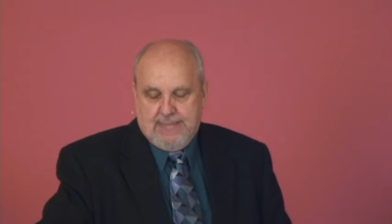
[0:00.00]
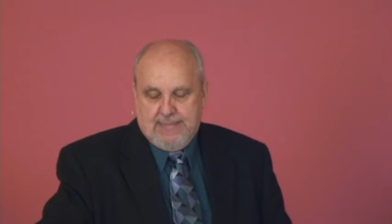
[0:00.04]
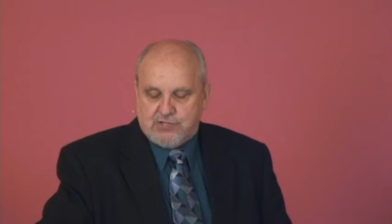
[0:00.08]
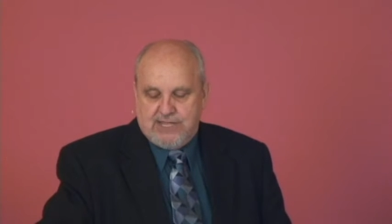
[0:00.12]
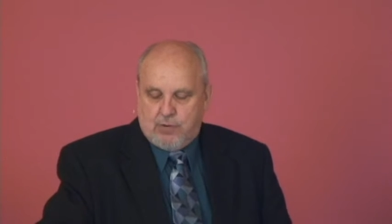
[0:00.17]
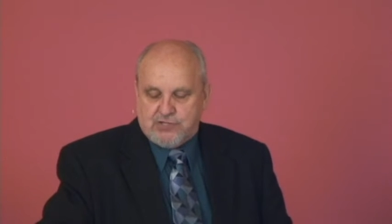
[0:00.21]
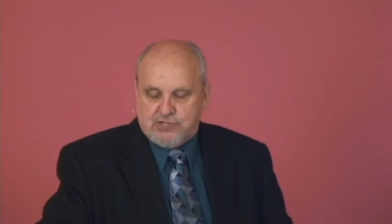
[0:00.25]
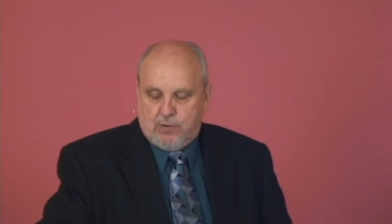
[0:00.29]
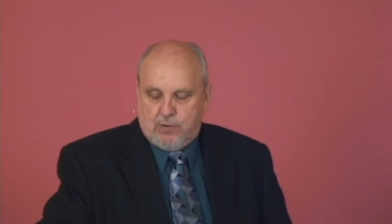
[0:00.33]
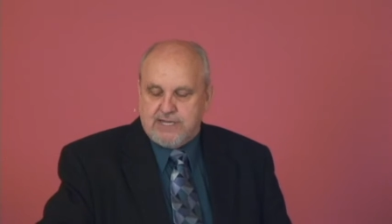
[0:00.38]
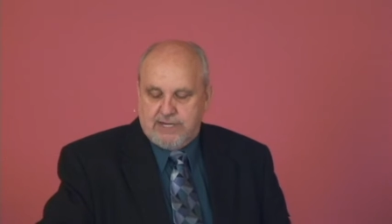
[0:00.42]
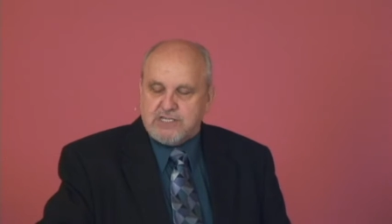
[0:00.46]

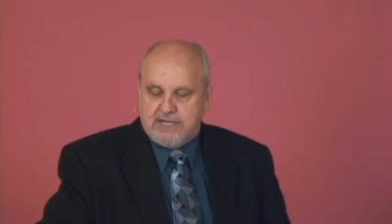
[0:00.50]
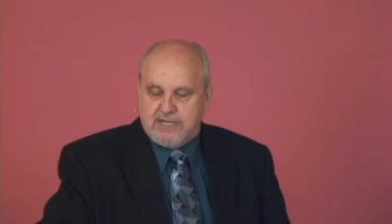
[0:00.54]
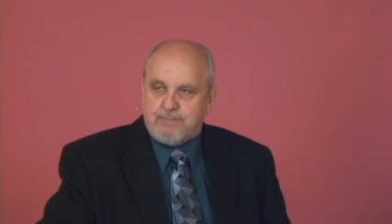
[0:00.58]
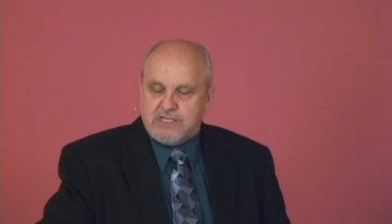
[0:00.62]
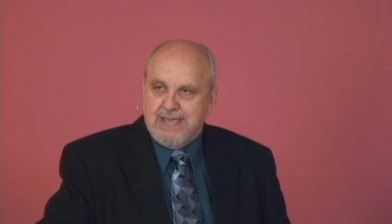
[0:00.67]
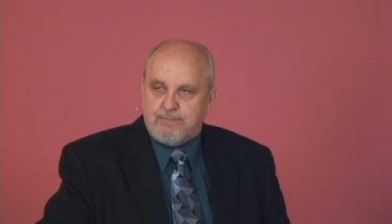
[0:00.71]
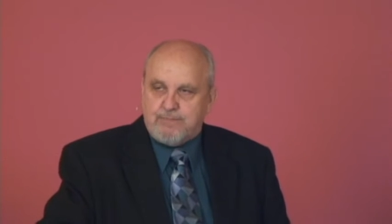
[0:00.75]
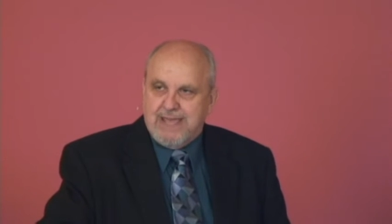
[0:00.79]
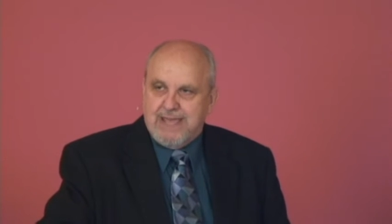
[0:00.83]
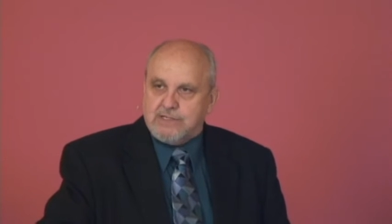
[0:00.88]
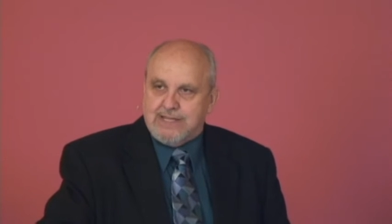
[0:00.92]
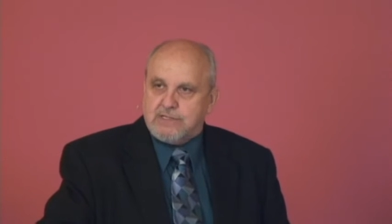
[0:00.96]
He's already
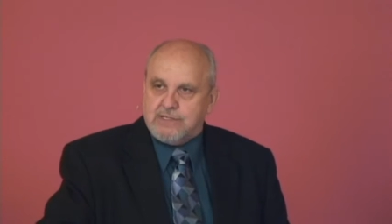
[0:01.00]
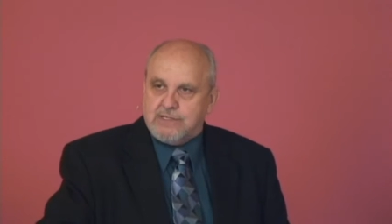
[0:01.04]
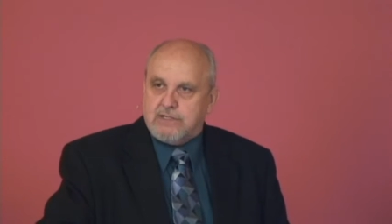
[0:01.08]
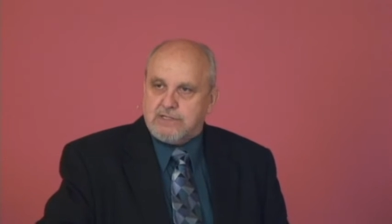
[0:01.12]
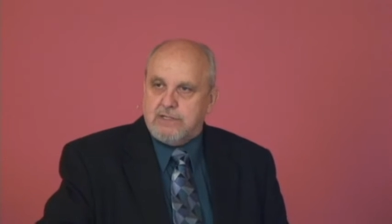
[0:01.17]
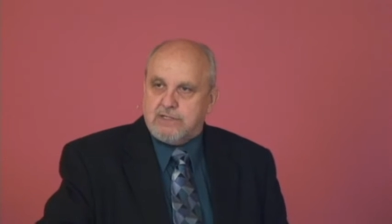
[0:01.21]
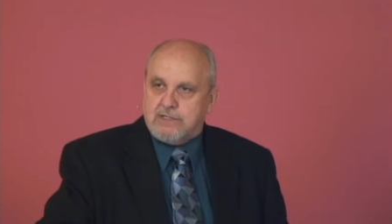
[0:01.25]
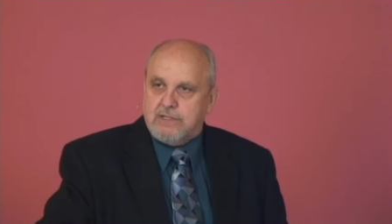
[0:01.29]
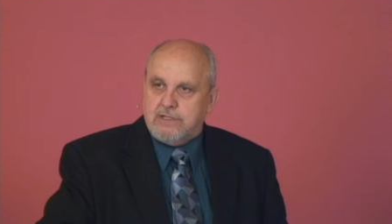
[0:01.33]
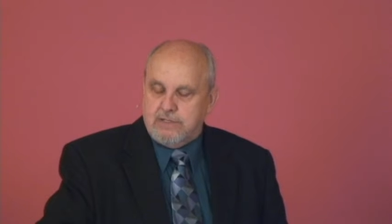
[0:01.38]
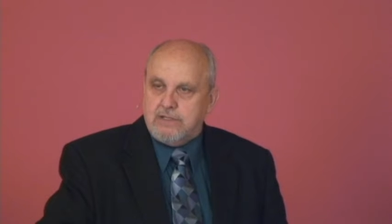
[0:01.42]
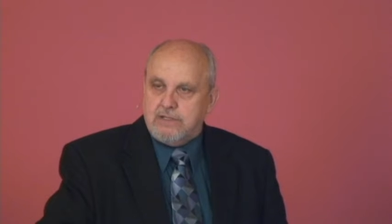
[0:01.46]

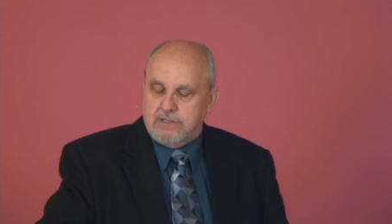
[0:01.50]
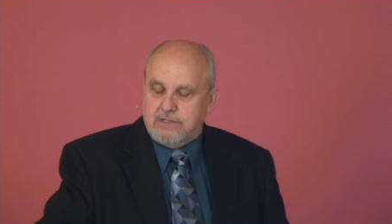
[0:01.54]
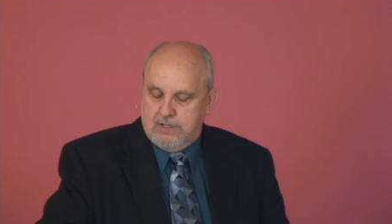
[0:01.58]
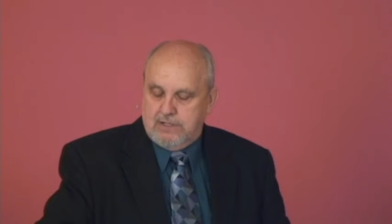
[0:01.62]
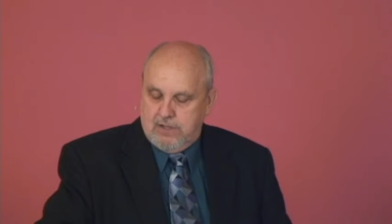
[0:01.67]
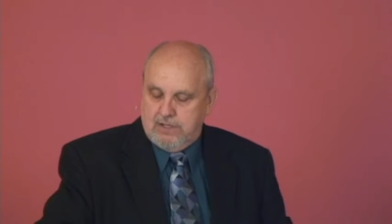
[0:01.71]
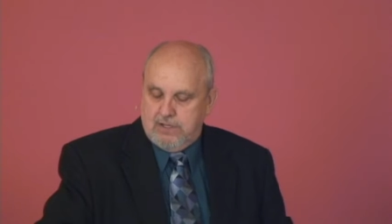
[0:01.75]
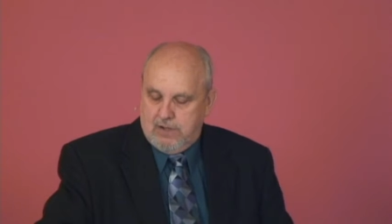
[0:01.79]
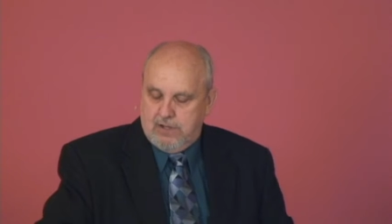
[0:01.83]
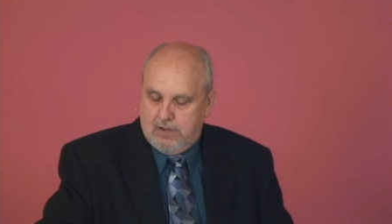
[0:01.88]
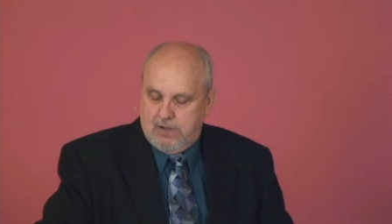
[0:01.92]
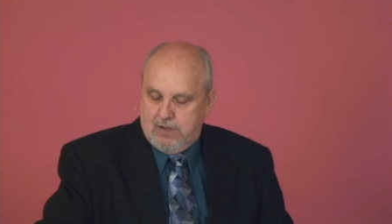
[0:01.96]
dispensed
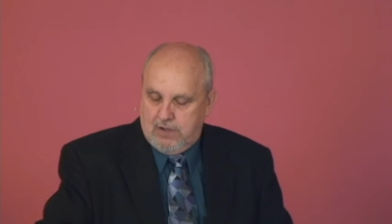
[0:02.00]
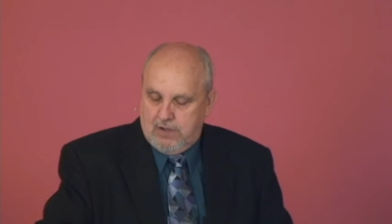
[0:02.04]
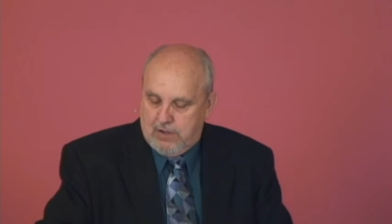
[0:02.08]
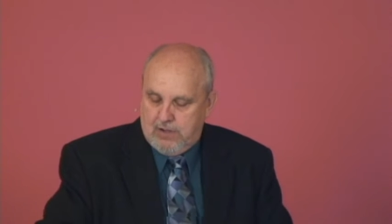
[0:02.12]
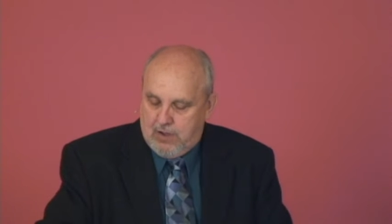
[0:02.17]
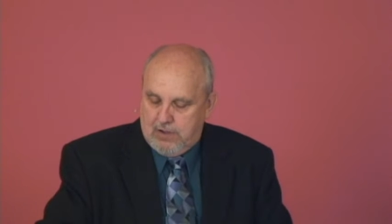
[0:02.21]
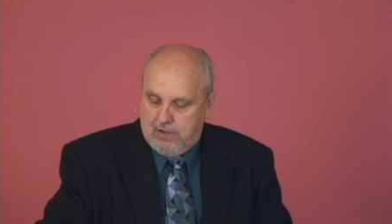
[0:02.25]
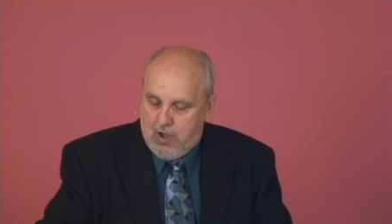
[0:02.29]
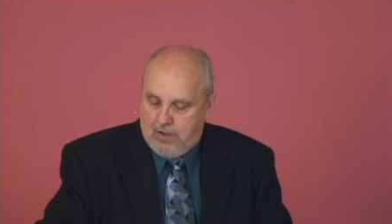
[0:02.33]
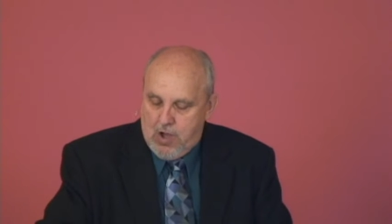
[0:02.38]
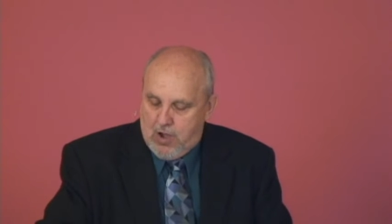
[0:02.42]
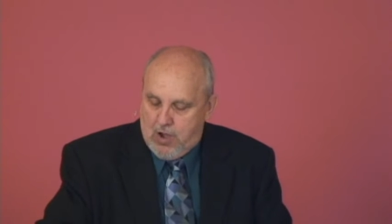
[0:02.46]

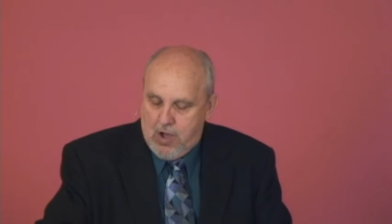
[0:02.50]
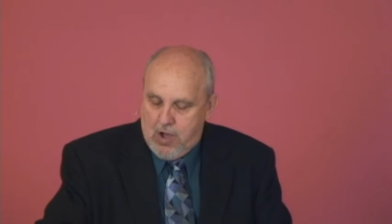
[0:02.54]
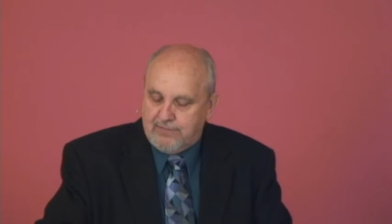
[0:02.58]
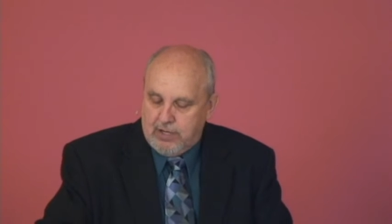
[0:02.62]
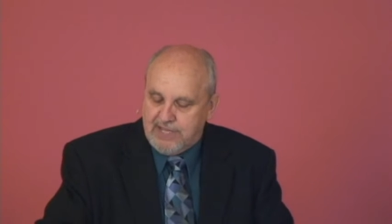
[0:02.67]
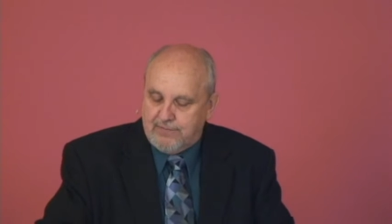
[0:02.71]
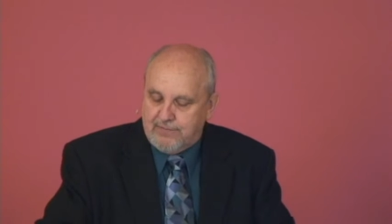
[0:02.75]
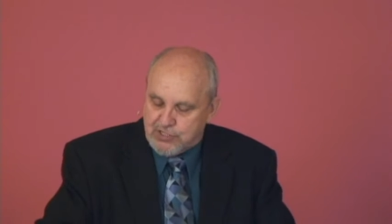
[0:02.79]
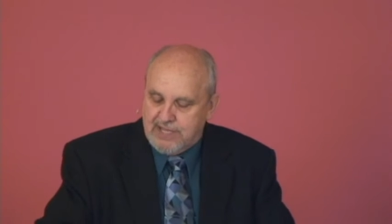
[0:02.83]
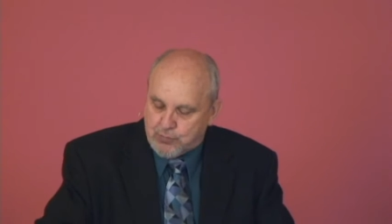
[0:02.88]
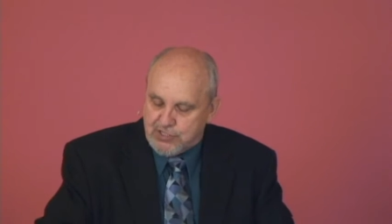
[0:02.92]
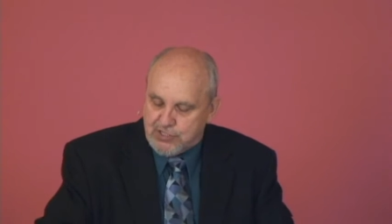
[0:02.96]
all
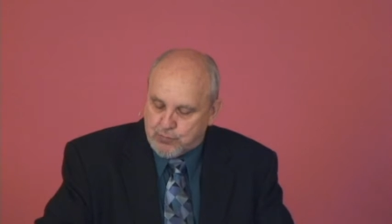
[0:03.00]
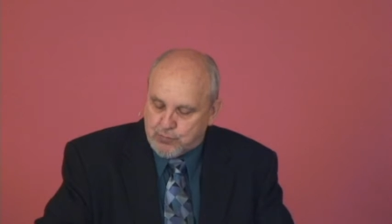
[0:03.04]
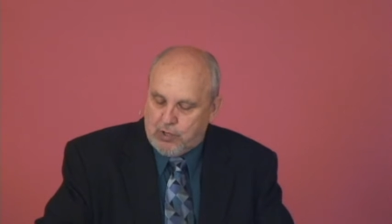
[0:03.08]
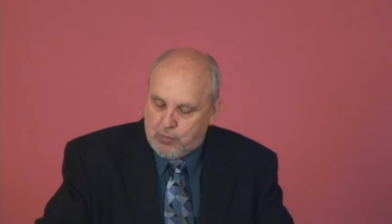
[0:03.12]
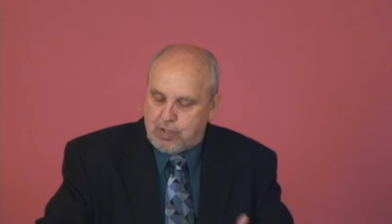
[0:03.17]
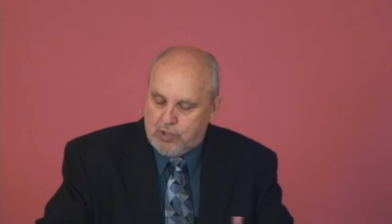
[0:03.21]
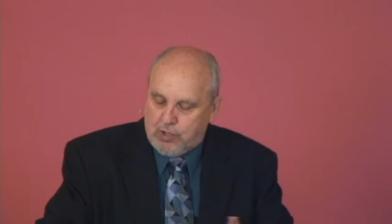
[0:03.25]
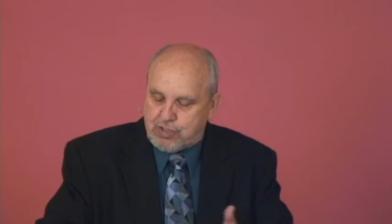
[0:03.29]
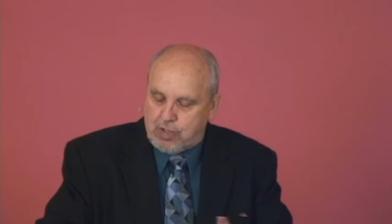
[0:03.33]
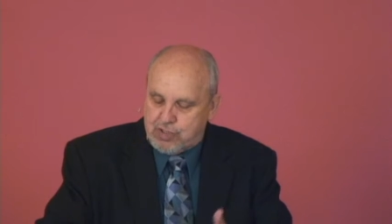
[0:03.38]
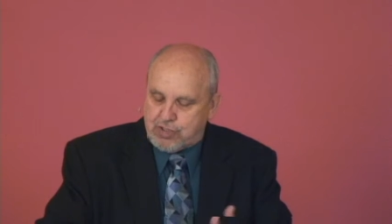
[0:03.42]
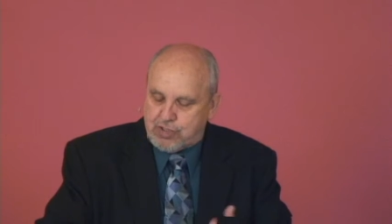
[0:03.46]
of his
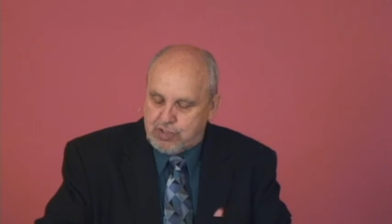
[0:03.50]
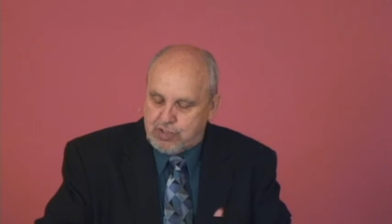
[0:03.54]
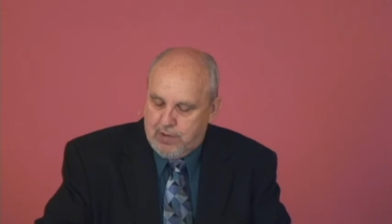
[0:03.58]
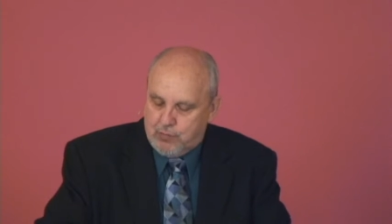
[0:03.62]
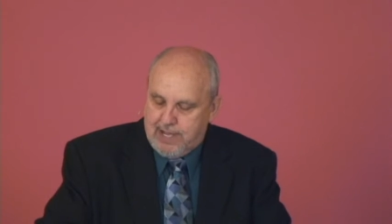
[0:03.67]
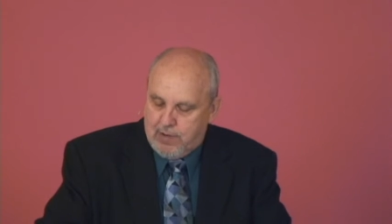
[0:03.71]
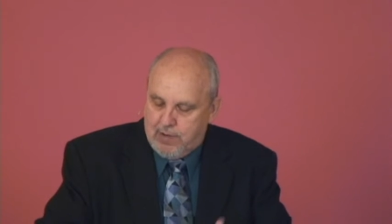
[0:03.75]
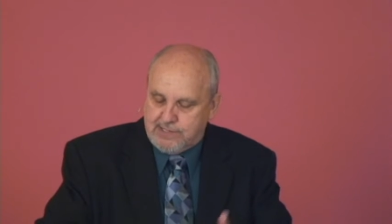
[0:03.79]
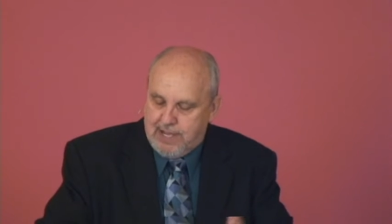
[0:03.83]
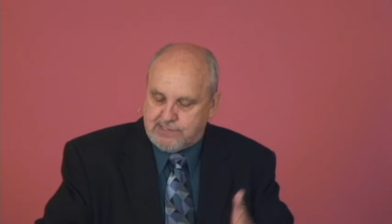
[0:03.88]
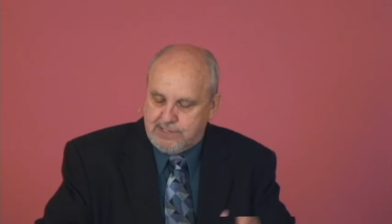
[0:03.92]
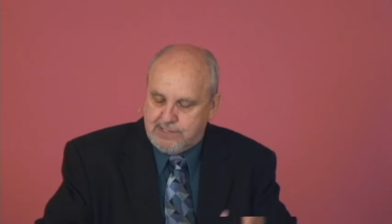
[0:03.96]
word
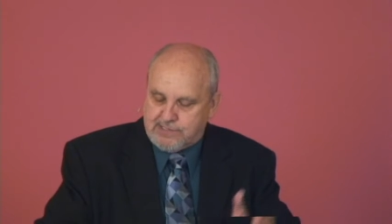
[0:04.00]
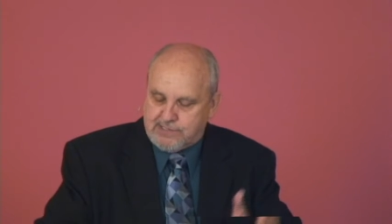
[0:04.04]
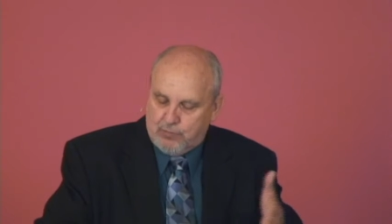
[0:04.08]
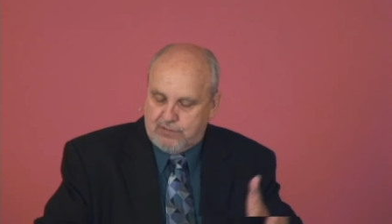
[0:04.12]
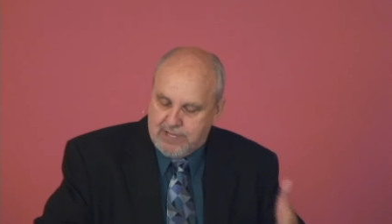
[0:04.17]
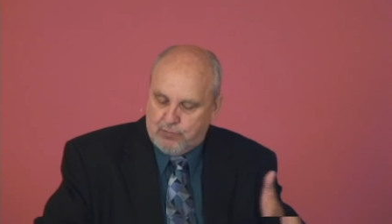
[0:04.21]
to us,